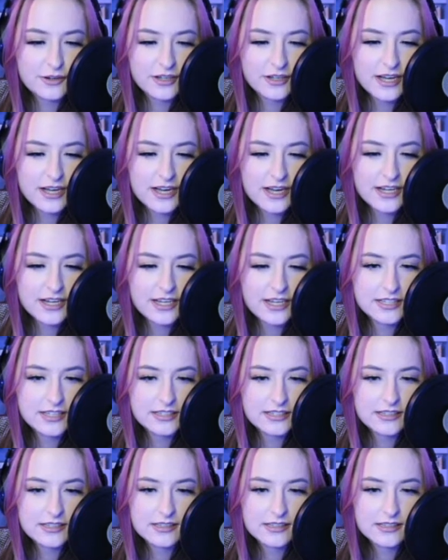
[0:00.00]

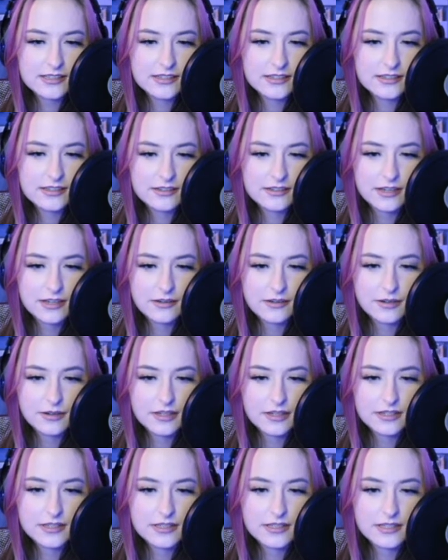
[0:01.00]
guys. Okay, wait,
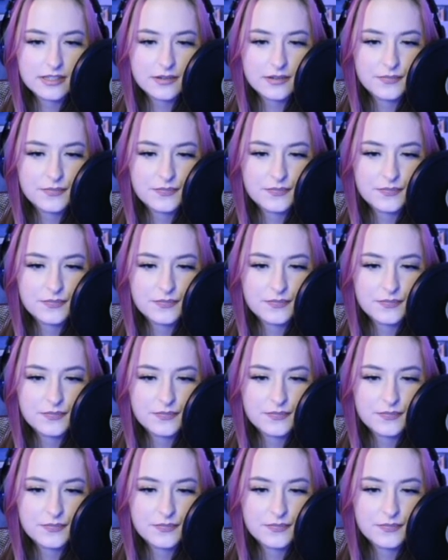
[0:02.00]
let's see.